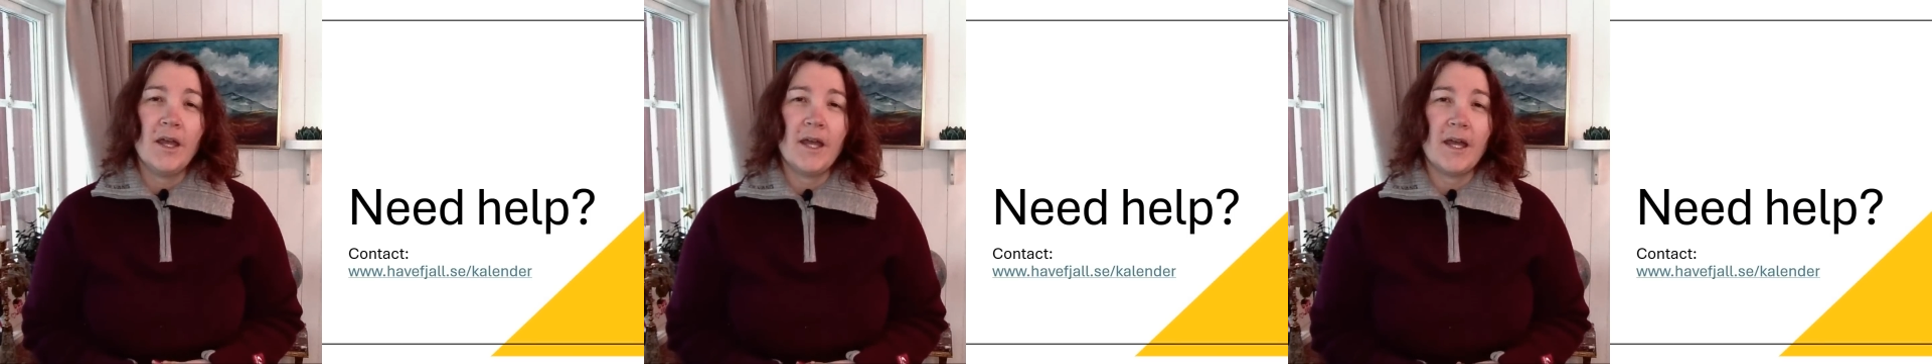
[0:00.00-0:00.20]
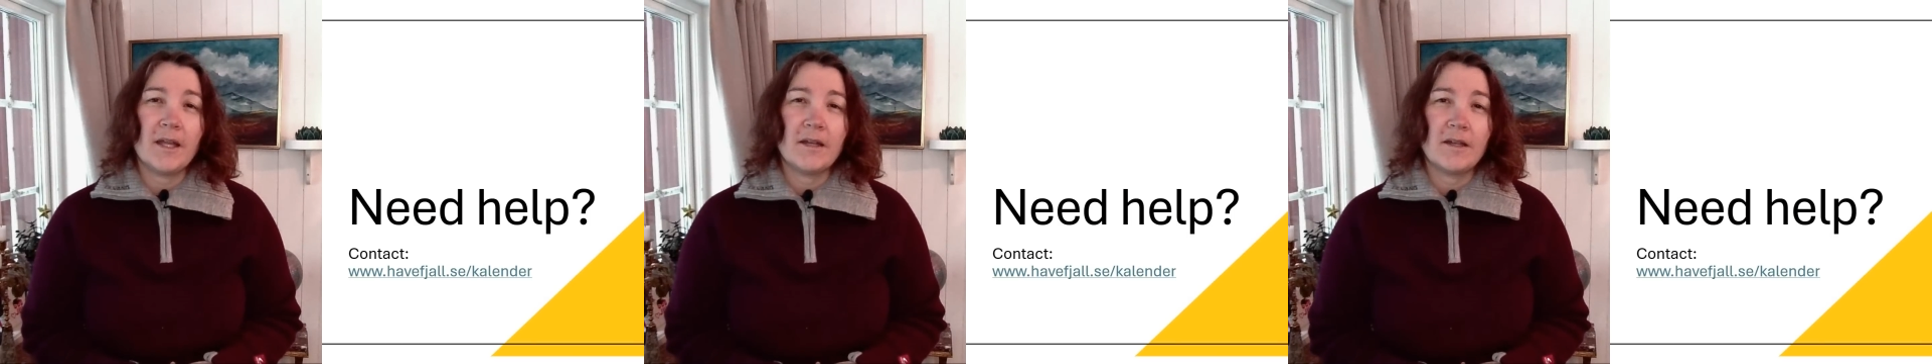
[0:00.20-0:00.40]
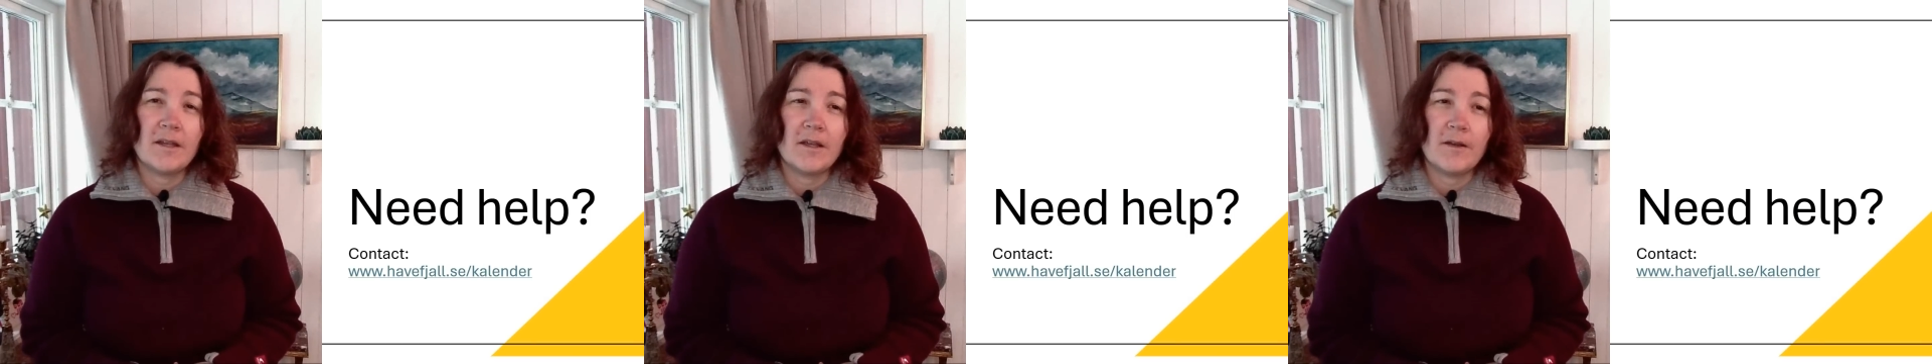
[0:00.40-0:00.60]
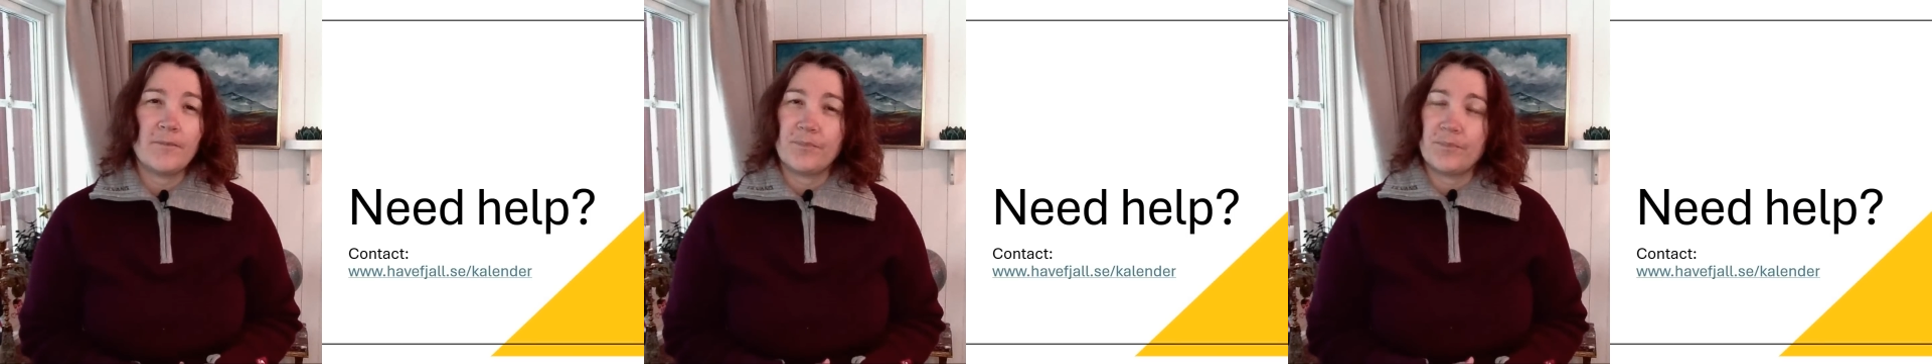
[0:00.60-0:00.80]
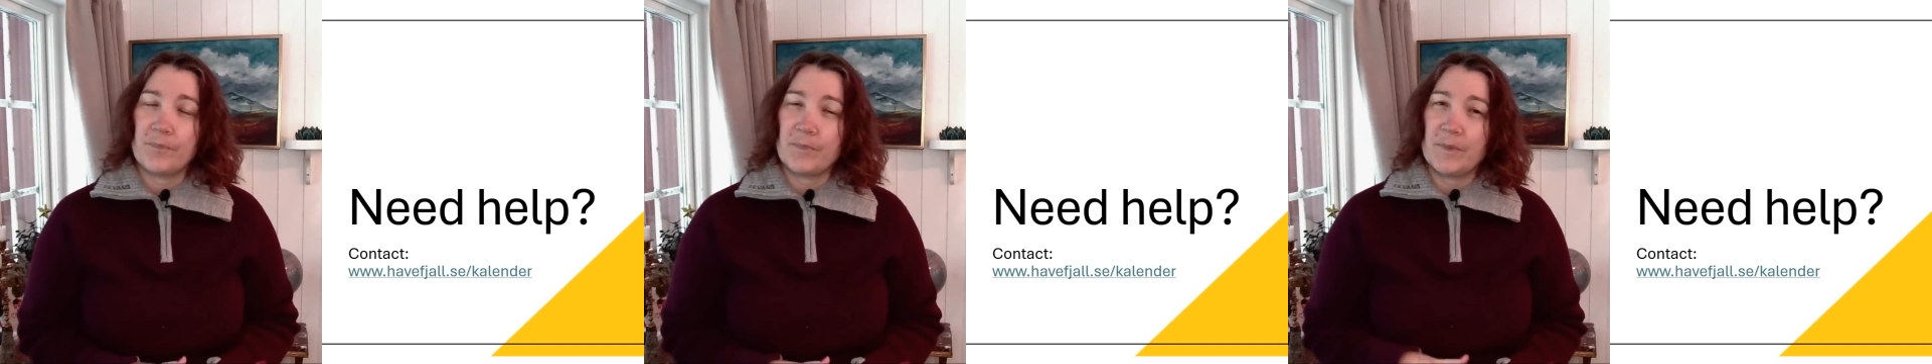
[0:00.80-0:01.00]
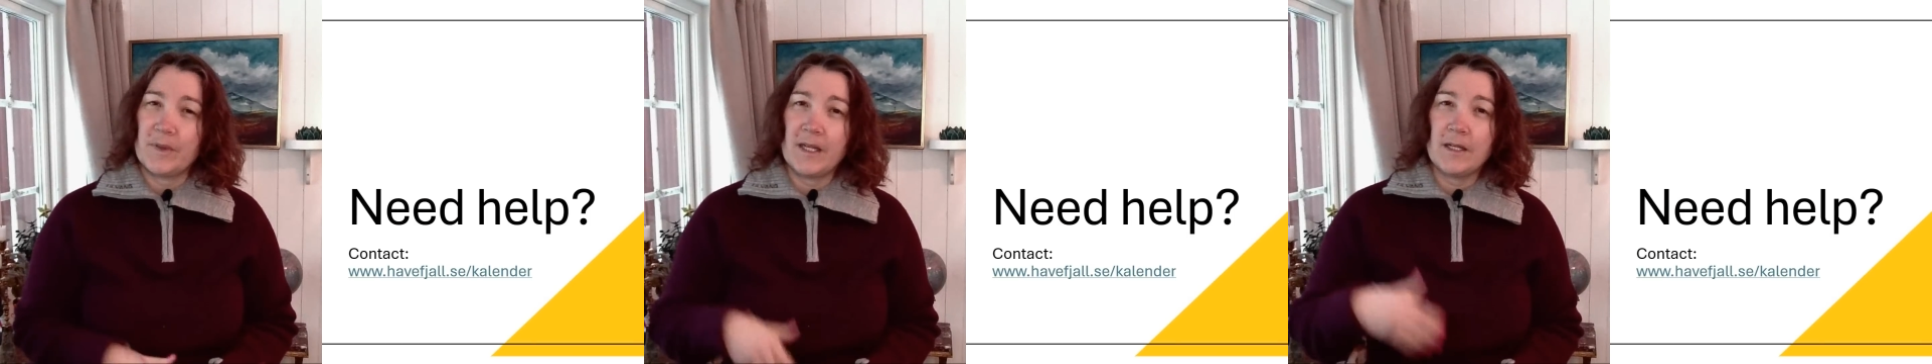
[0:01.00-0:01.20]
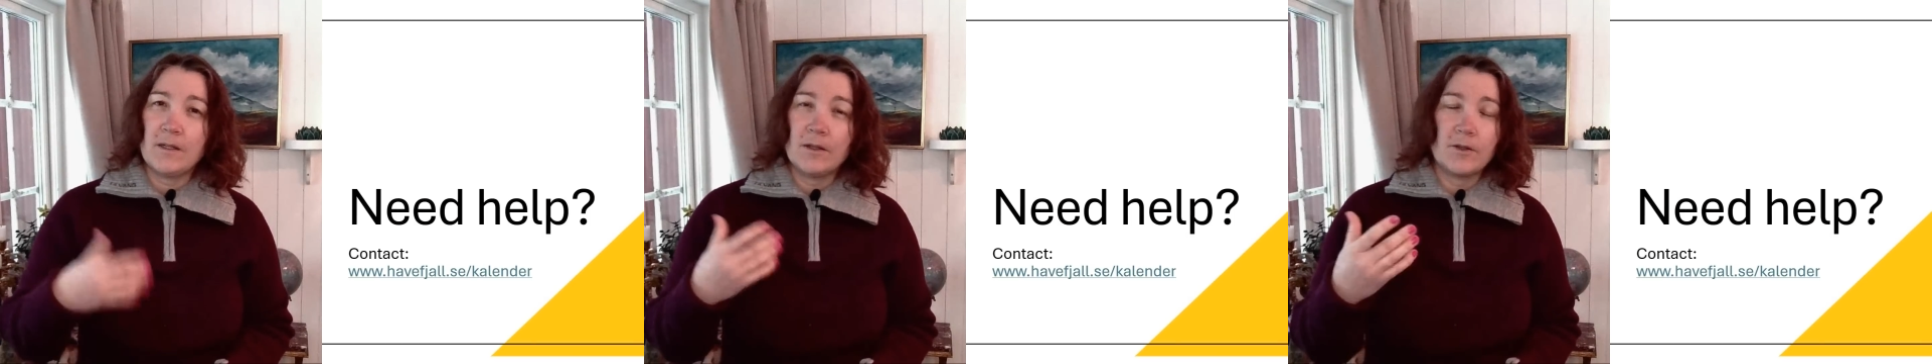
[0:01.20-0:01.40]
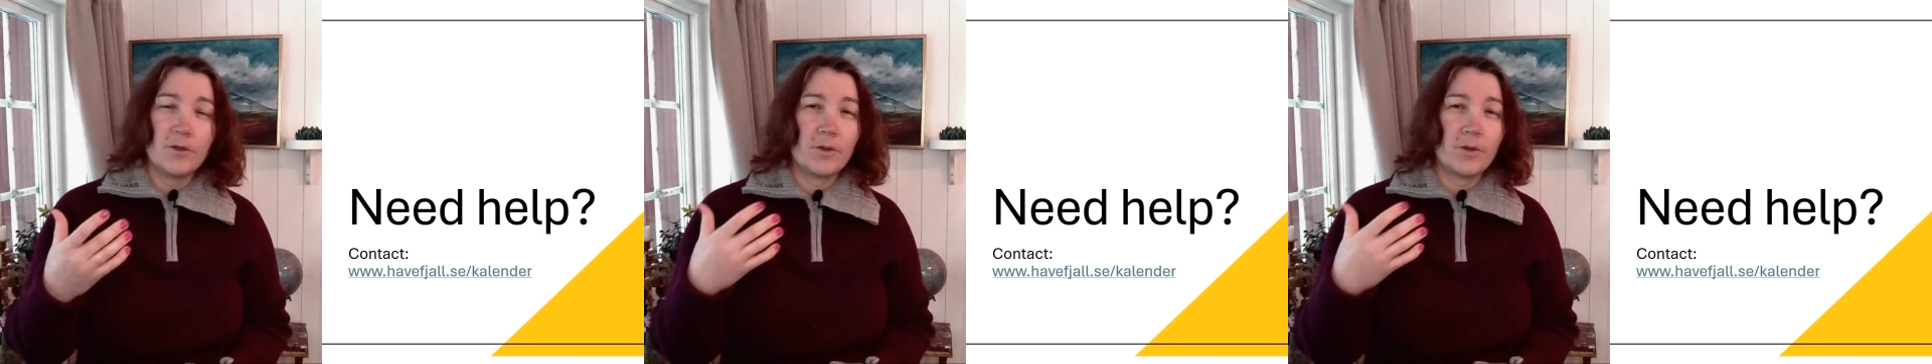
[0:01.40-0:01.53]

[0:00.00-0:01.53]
And then